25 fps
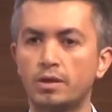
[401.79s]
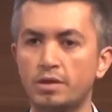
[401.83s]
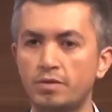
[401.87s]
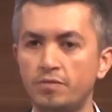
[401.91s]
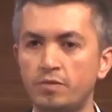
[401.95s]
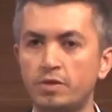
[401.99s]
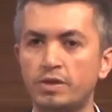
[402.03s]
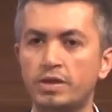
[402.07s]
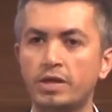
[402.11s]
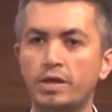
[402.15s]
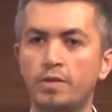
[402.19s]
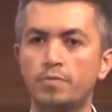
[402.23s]

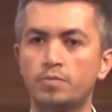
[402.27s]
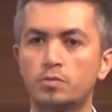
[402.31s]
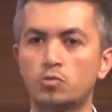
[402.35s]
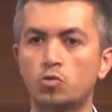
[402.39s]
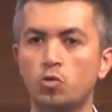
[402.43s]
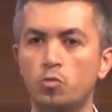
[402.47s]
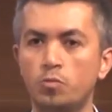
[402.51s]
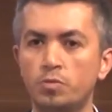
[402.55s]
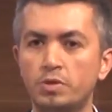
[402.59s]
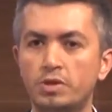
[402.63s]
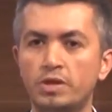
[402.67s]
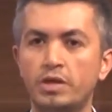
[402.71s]
We kept
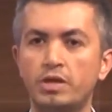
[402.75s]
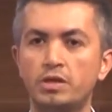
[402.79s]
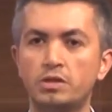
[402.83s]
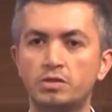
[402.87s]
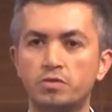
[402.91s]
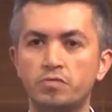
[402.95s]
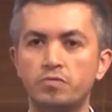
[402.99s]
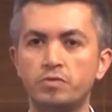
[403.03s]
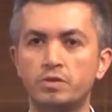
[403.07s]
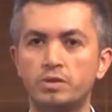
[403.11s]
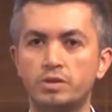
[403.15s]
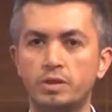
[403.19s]

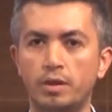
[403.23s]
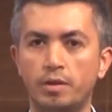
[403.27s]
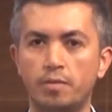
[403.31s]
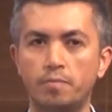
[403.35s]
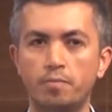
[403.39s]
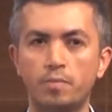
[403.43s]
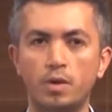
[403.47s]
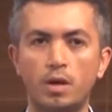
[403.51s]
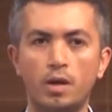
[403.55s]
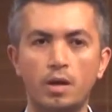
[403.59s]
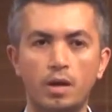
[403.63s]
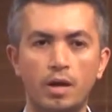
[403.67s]
communication with
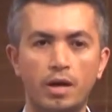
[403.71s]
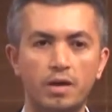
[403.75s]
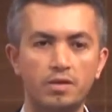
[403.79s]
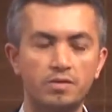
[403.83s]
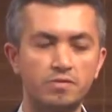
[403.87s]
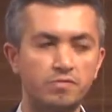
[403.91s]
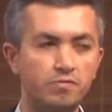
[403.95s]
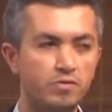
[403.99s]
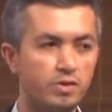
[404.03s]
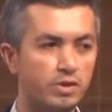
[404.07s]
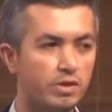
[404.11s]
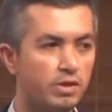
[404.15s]
them, and
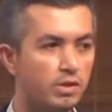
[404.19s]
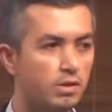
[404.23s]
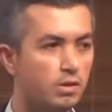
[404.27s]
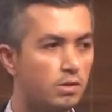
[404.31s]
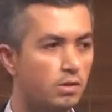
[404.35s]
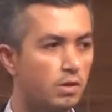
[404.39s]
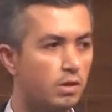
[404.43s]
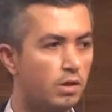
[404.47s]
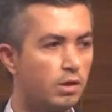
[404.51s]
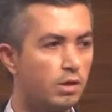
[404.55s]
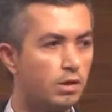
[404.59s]
we